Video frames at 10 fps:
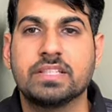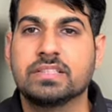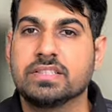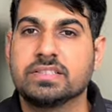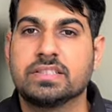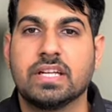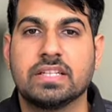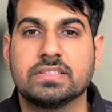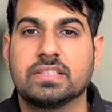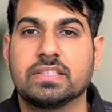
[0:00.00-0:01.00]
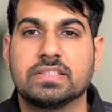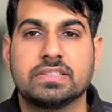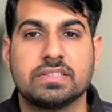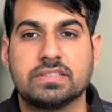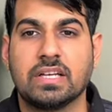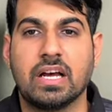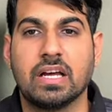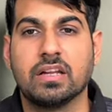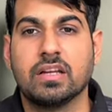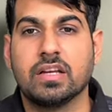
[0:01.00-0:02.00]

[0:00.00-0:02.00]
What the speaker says: Each resistor has a resistance R.